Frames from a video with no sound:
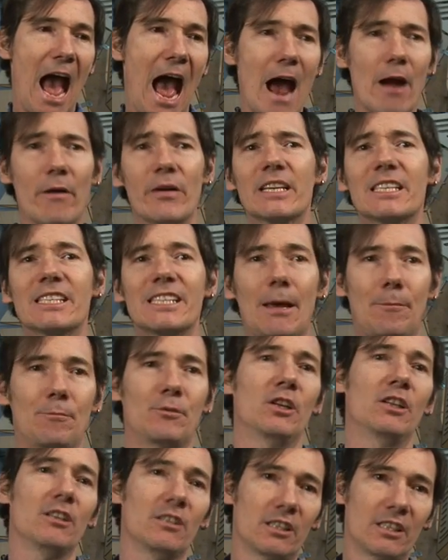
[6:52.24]
our
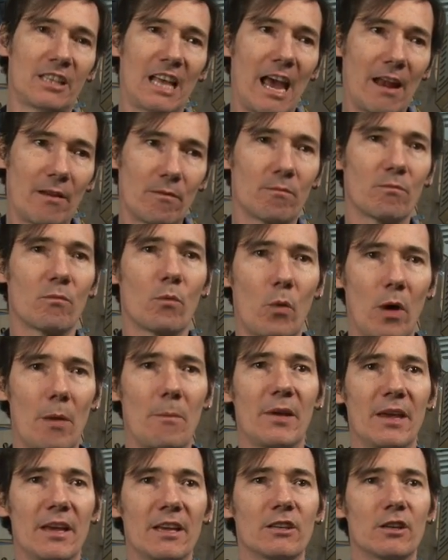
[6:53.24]
acceptance that we're
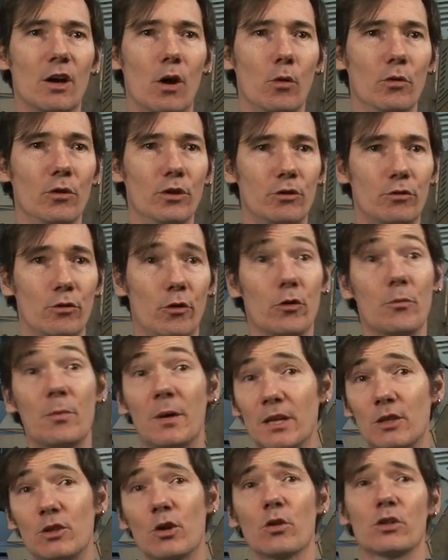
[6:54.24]
being told the truth.
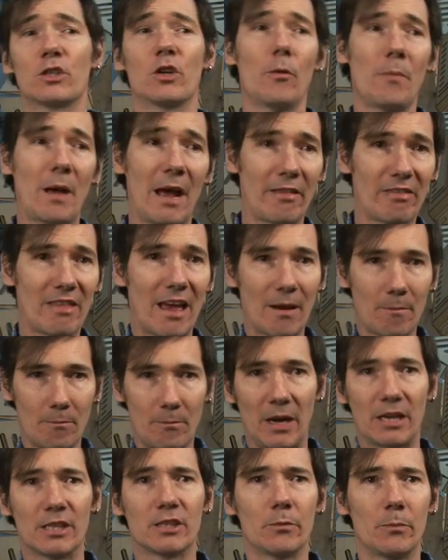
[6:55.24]
But it's also about that
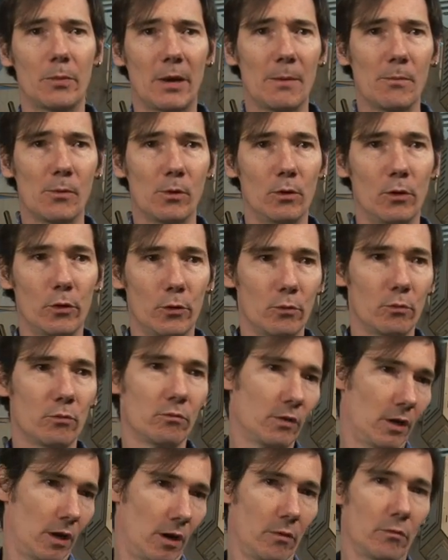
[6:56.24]
bunch of people who
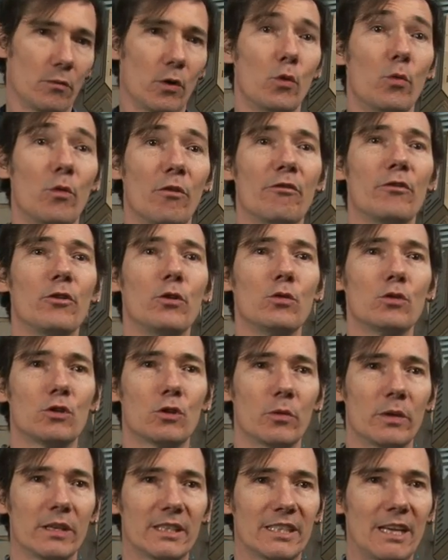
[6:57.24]
refuse
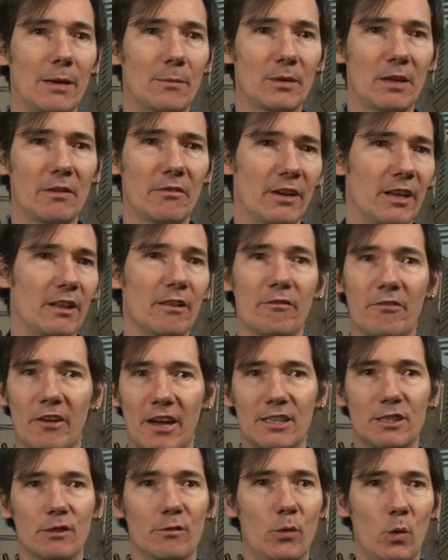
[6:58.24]
to accept, even in the
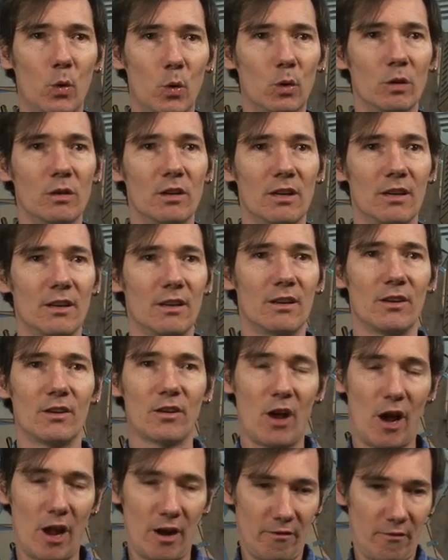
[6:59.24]
face of all
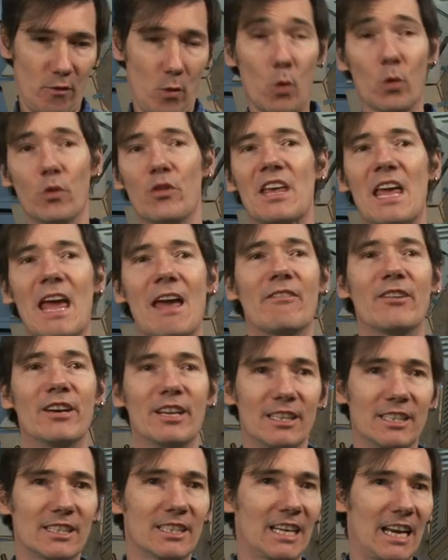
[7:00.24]
the
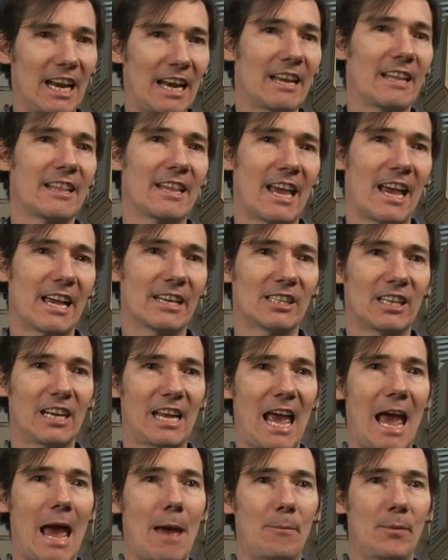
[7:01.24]
evidence that anything
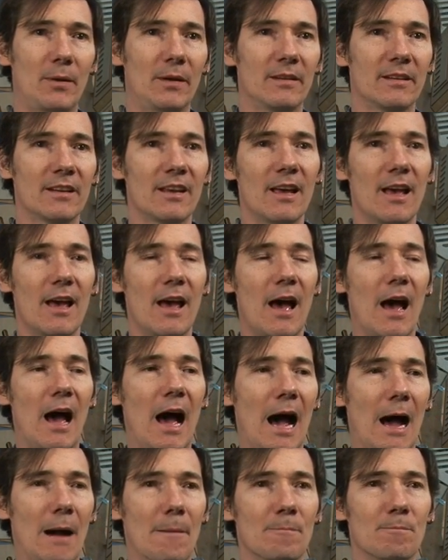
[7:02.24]
actually happened.
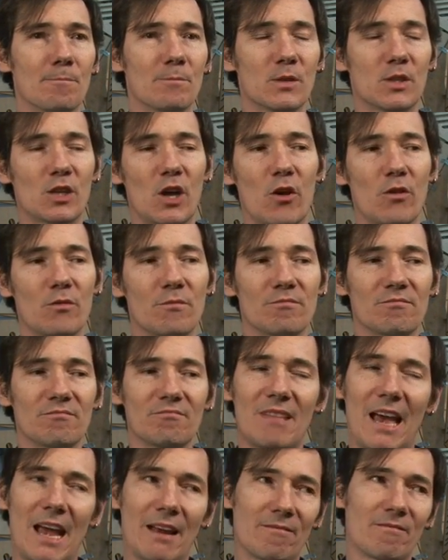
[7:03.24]
So
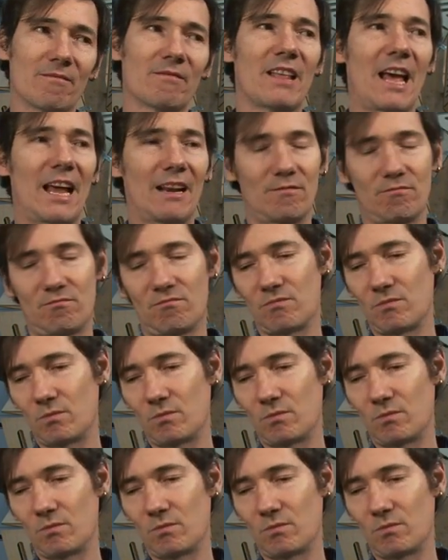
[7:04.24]
that